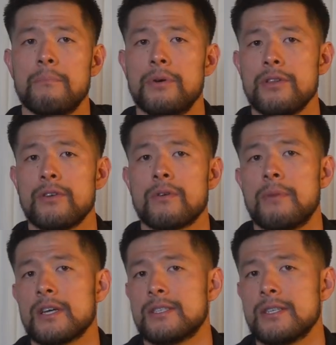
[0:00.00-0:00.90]
Building
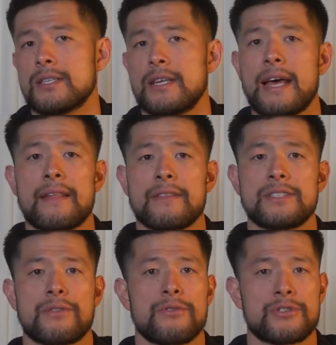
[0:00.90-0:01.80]
robustness in
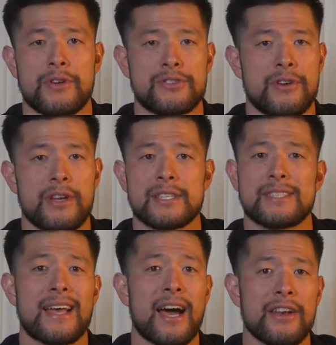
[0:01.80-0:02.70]
athletes through strength training is
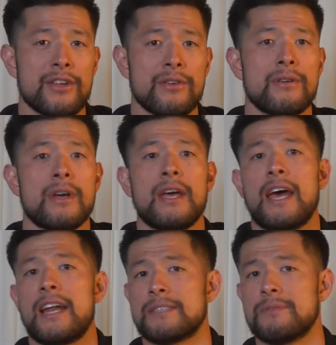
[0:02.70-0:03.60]
not new
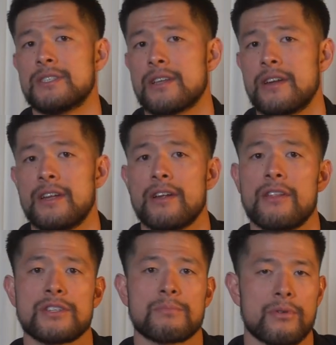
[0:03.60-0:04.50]
and has been studied in
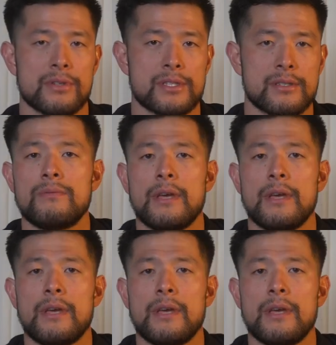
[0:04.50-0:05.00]
other sports.